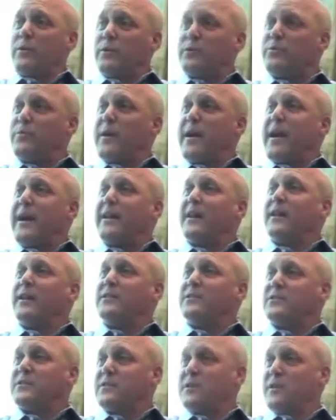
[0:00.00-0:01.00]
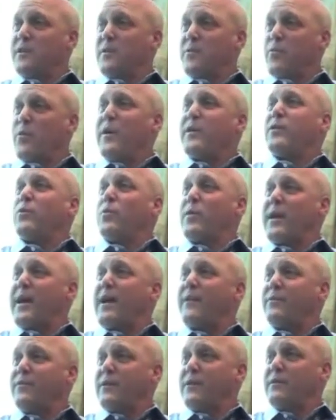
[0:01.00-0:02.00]
of what's bad, mm-hmm. and let's pray that we
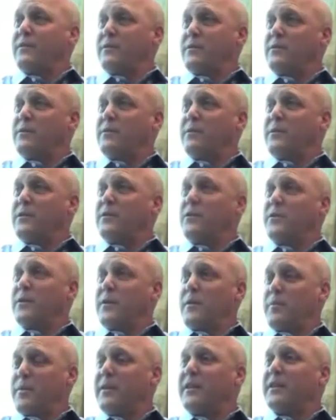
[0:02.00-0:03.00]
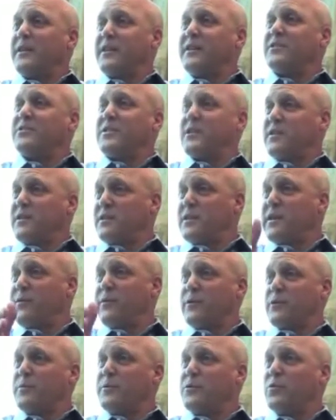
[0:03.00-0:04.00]
have the ability to see the
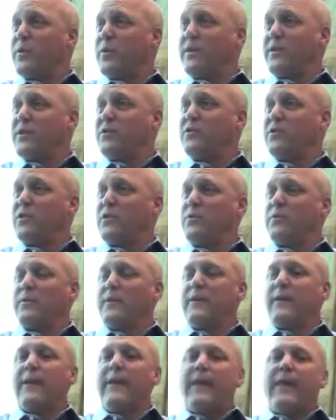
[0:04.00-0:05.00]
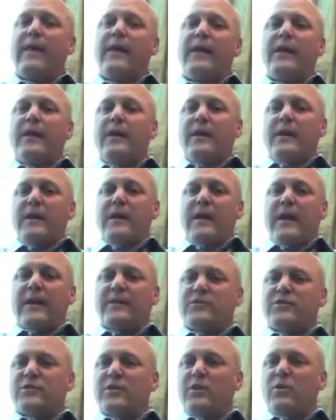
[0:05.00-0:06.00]
difference between the two.
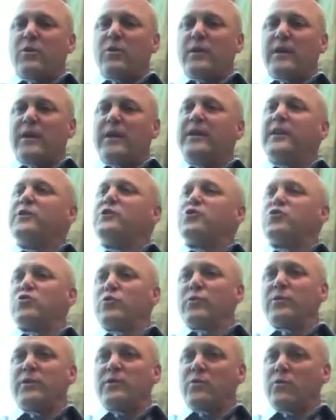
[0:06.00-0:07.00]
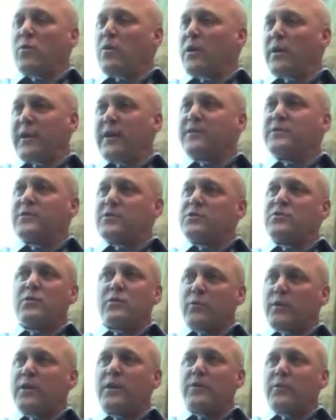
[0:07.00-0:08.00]
And so it is true that New Orleans is doing really,